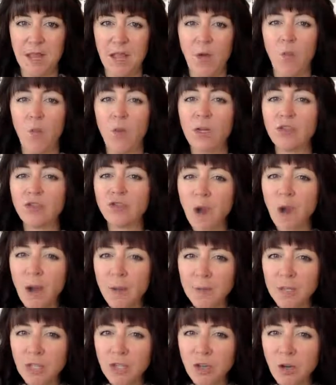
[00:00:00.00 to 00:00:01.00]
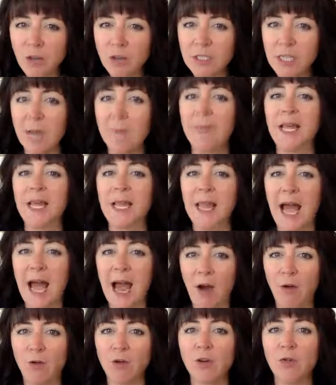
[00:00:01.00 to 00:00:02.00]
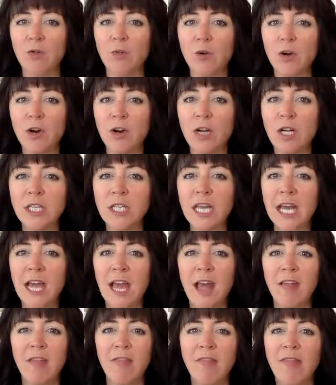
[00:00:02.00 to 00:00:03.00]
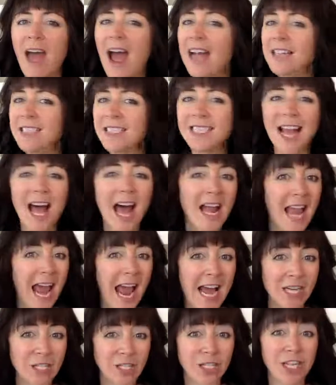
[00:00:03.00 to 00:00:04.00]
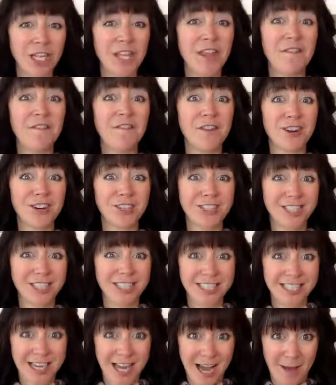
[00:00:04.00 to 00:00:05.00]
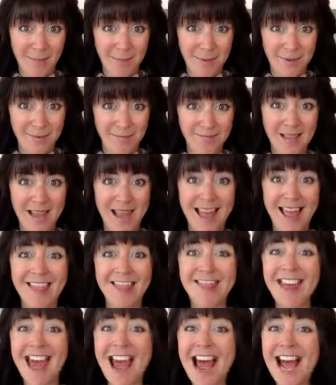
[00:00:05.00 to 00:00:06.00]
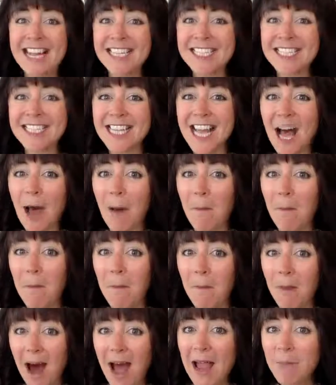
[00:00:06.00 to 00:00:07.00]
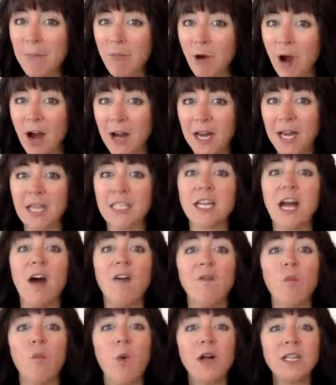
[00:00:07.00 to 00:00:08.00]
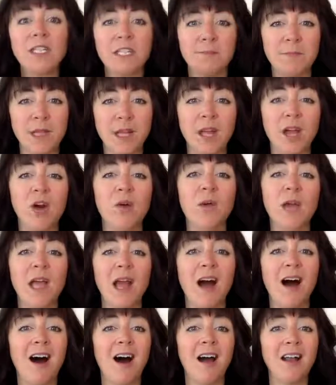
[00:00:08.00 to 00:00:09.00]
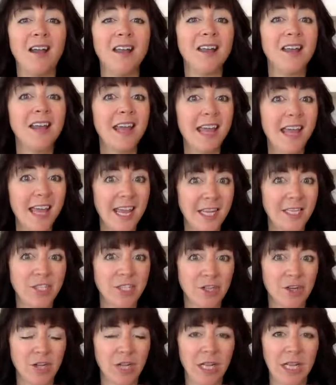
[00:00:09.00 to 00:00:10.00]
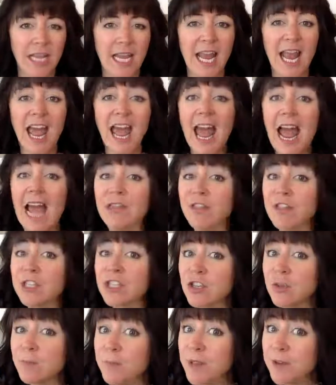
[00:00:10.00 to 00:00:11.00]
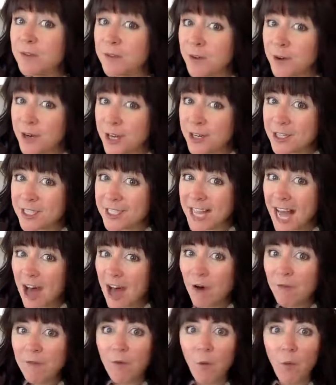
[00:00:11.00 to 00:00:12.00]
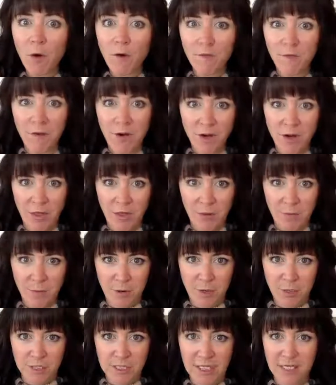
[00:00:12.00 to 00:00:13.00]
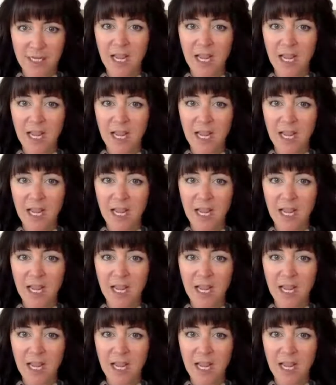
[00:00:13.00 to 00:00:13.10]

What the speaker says: When drama shows up in the outer world, that's not actually the first stop. That's a byproduct of what's been going on internally. And this could be for yourself or for another person.